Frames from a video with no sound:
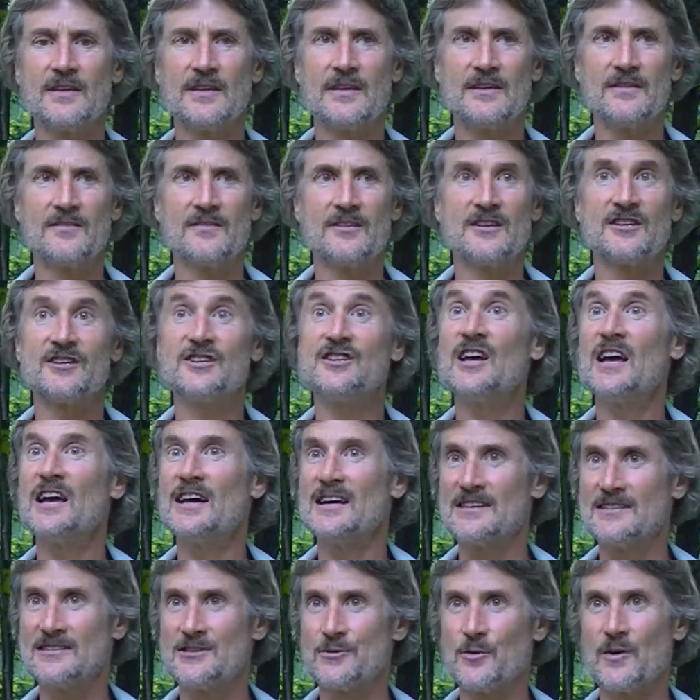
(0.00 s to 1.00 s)
the
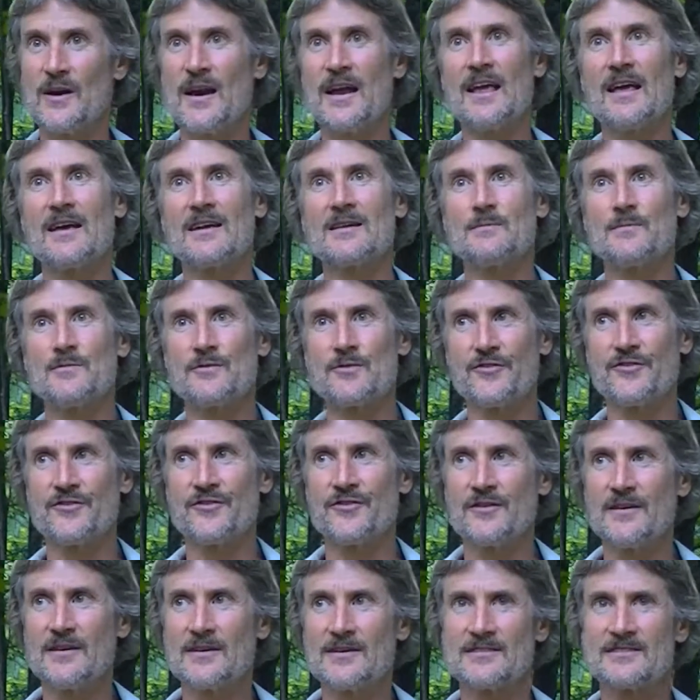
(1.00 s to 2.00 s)
sheds where animals
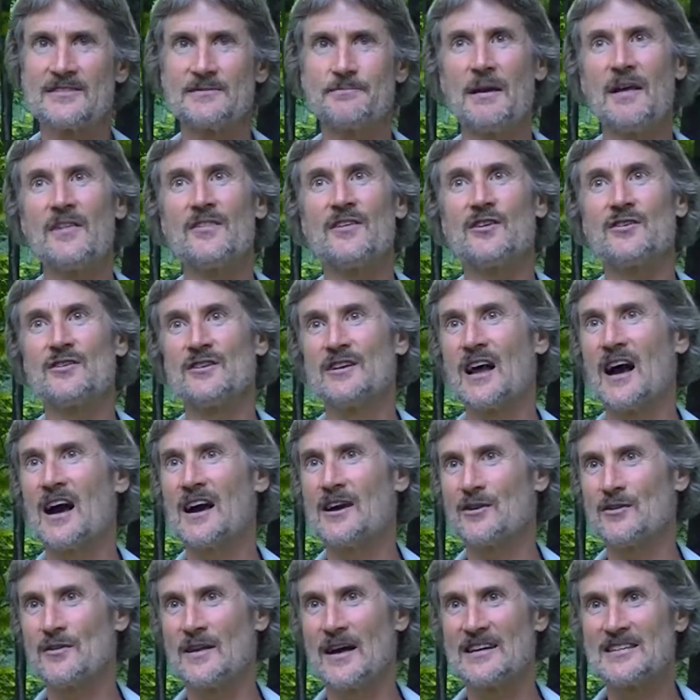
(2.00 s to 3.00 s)
spend their entire
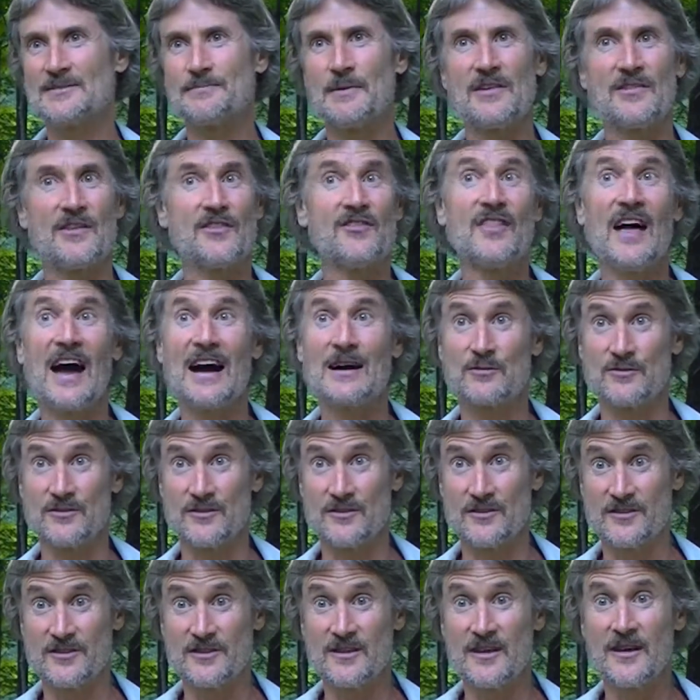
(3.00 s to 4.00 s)
lives by the
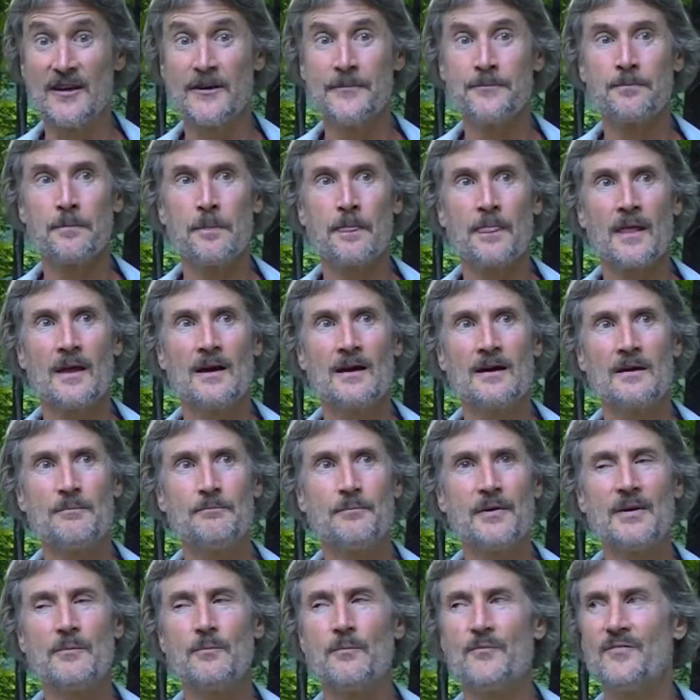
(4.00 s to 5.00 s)
thousands,
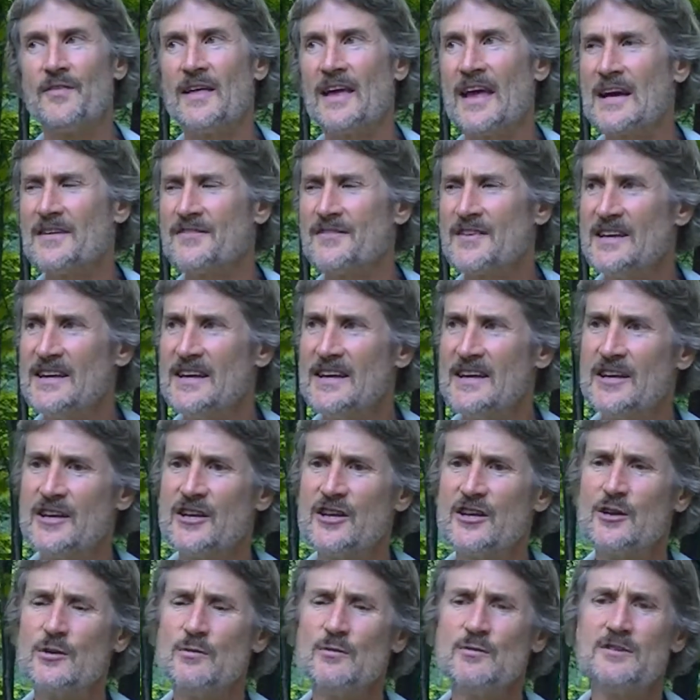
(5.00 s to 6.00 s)
but they have to eat a
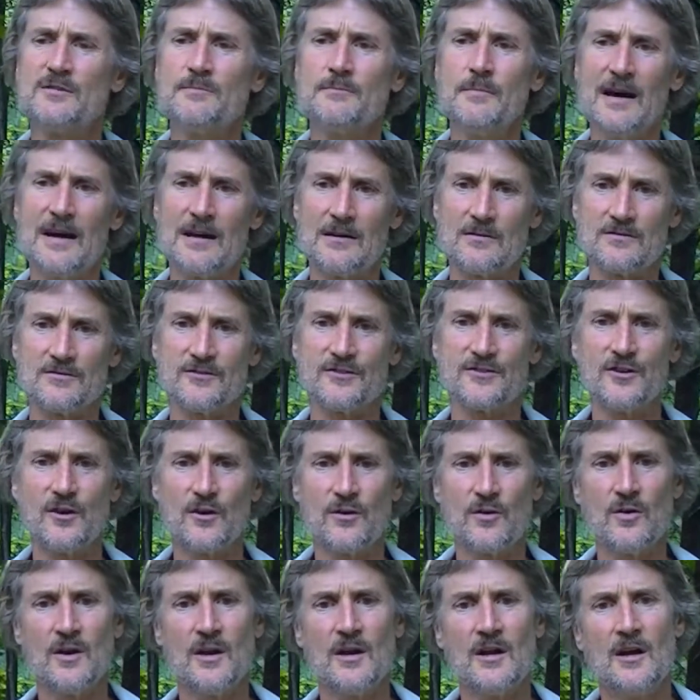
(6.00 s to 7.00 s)
huge amount. So
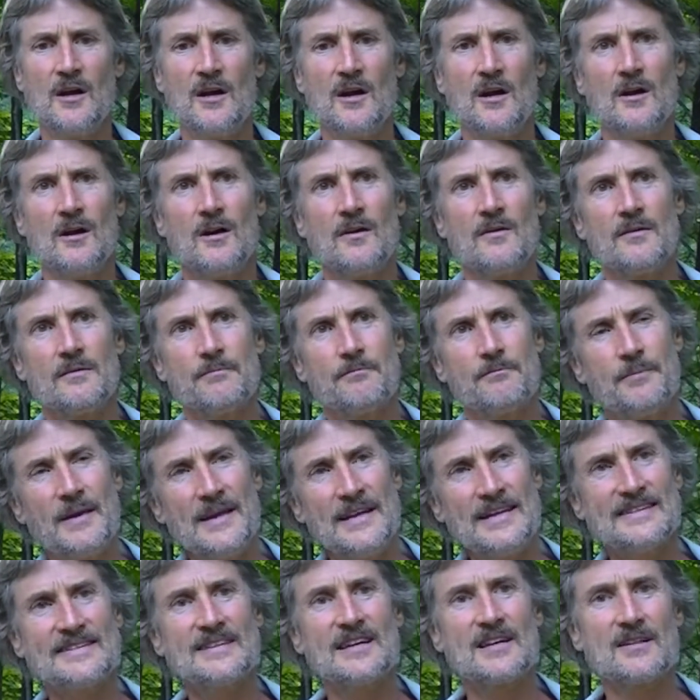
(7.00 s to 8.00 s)

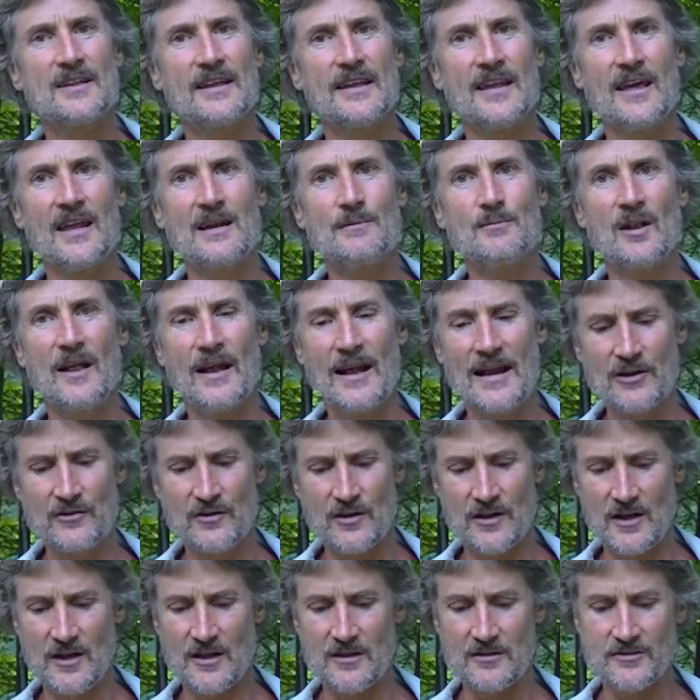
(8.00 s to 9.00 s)
basically, animal
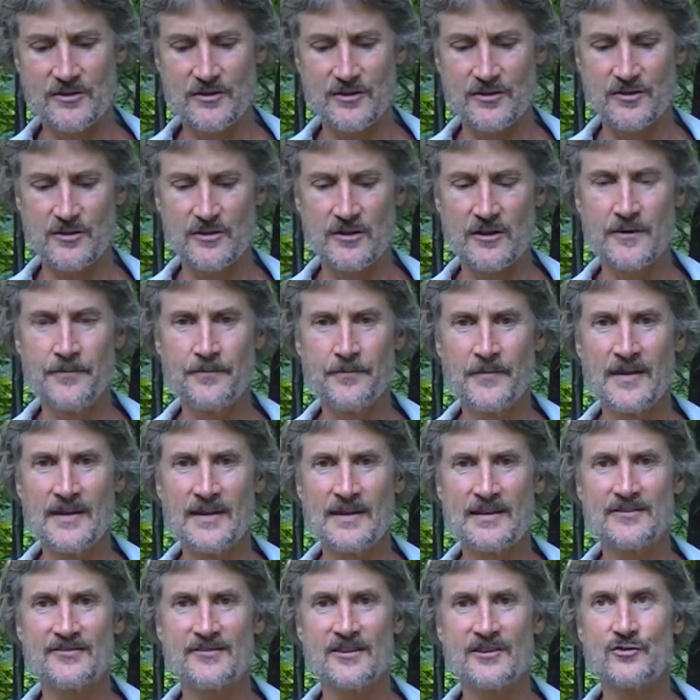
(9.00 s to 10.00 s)
agriculture
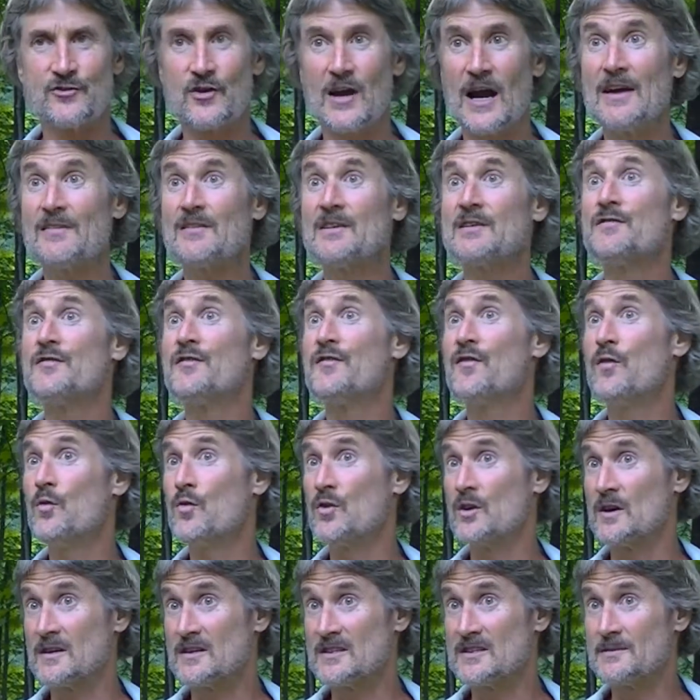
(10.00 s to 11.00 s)
is the driving
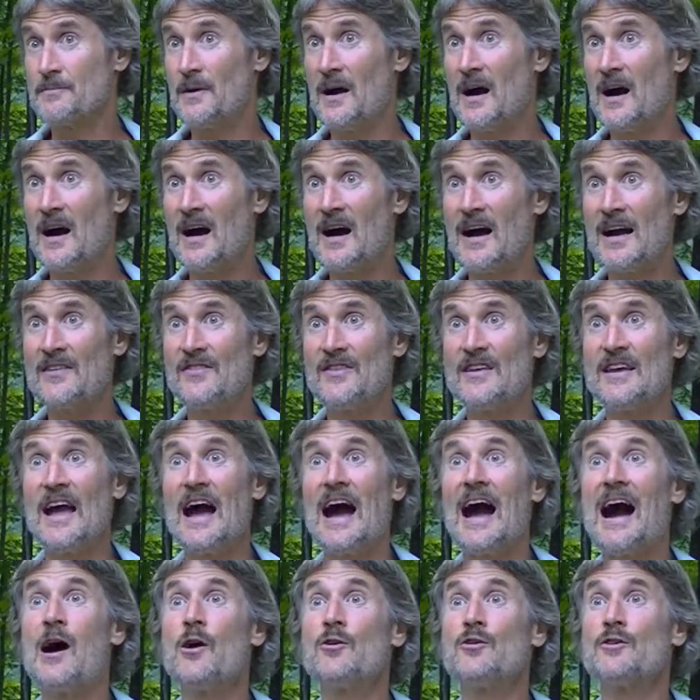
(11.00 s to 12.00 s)
force behind the
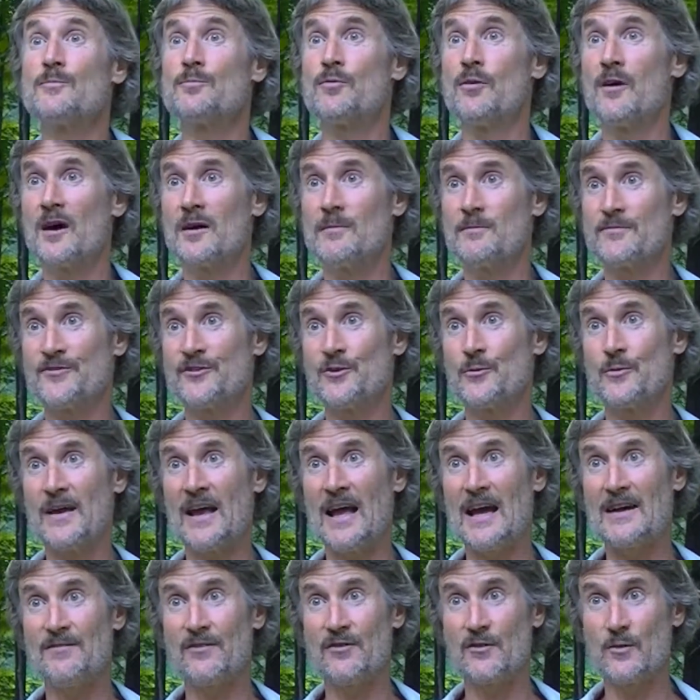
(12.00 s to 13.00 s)
outer problems that we
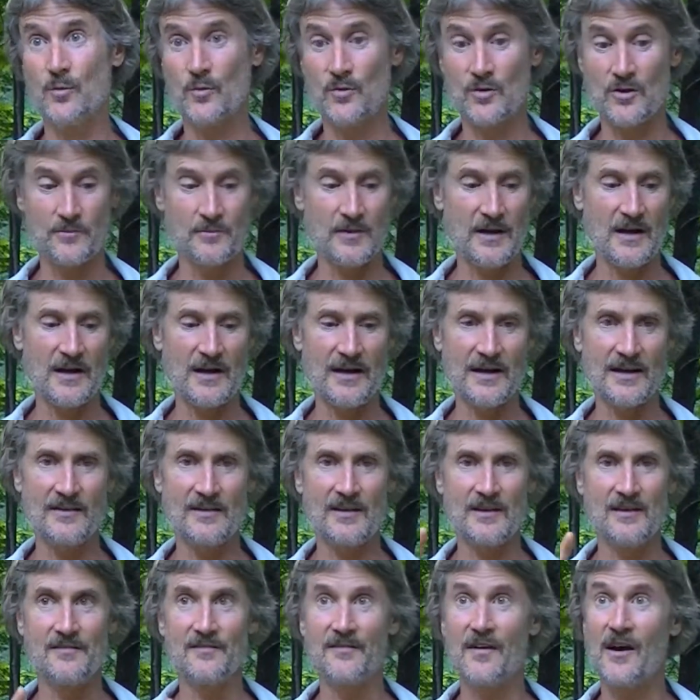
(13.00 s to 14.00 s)
have in the world, behind the
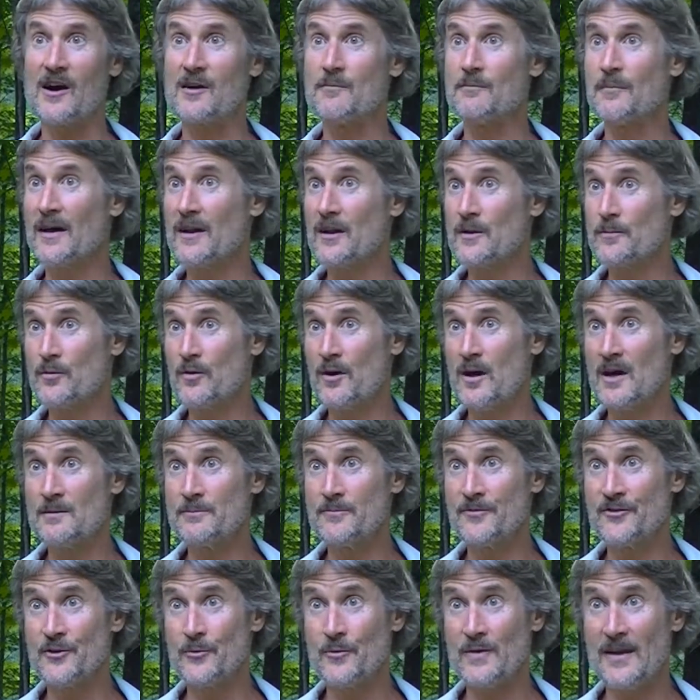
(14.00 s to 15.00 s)
environmental problems
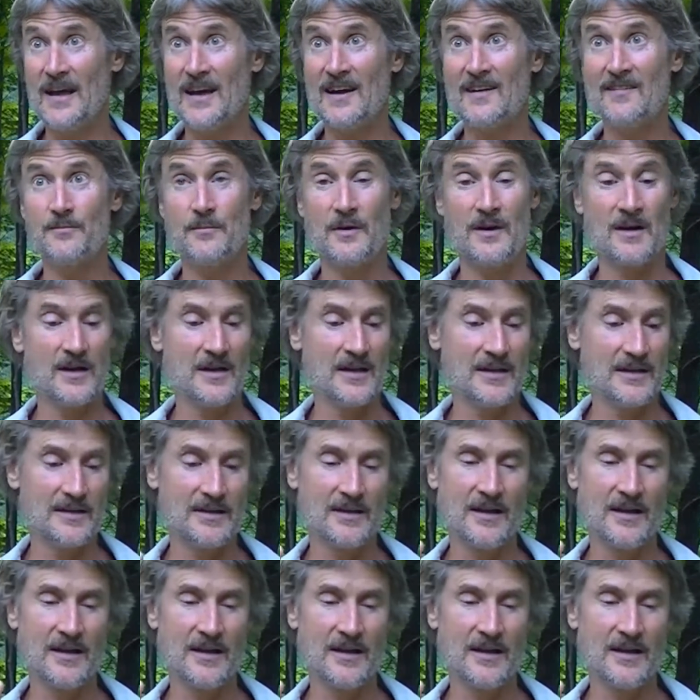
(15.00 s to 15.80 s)
that we have, behind